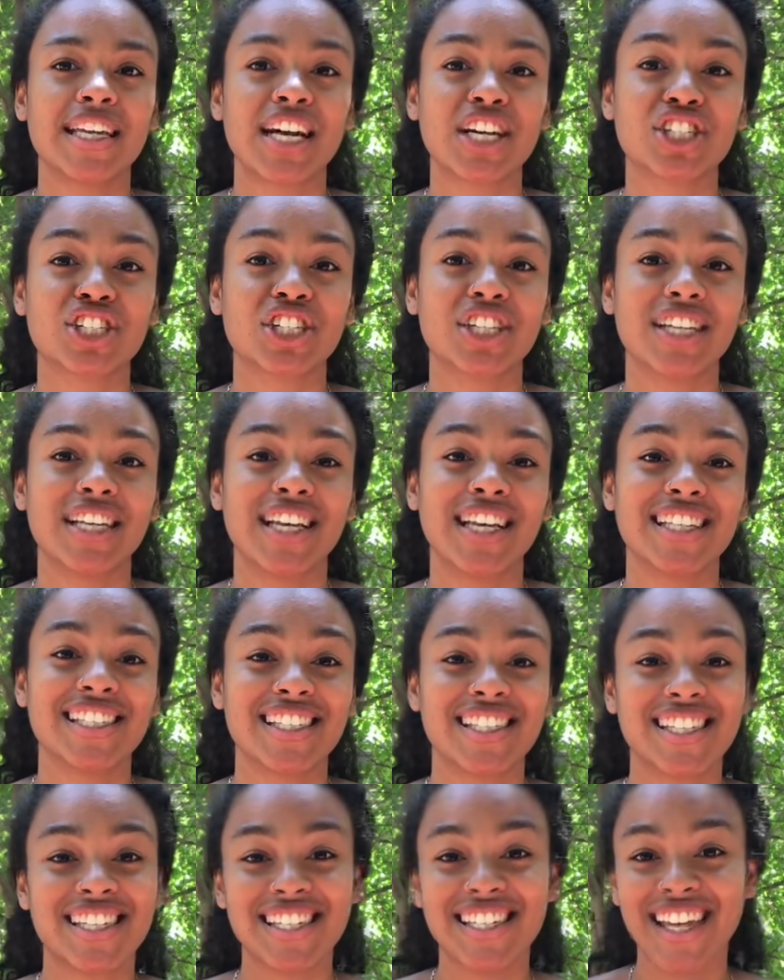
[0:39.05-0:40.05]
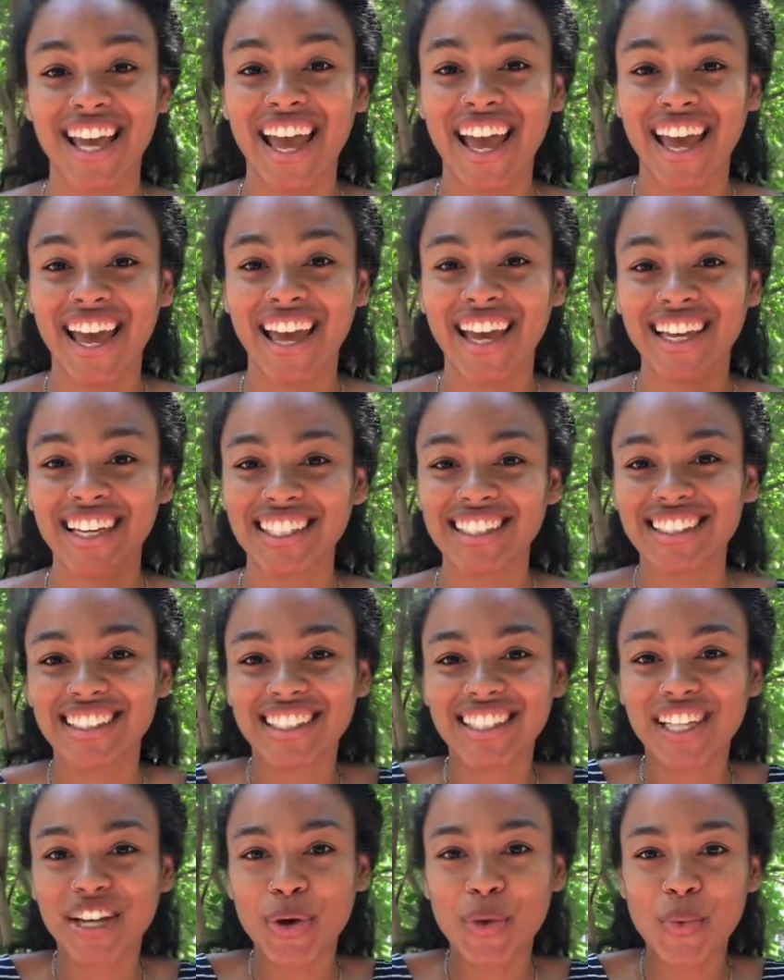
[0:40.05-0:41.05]
Actually, it's today.
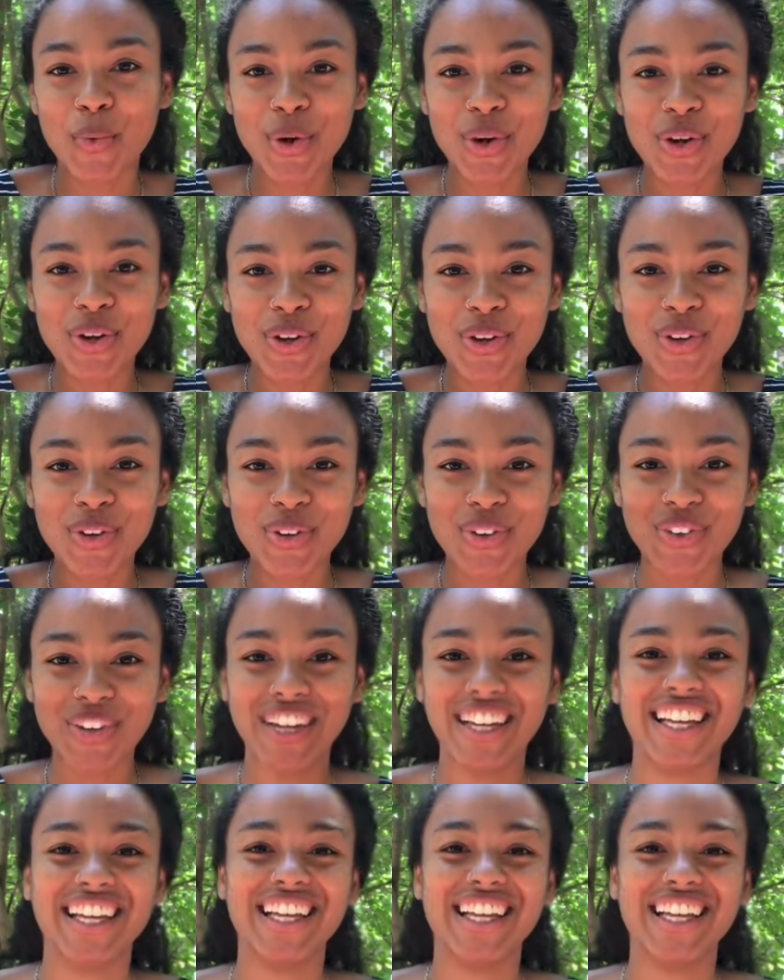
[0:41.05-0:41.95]
Woo!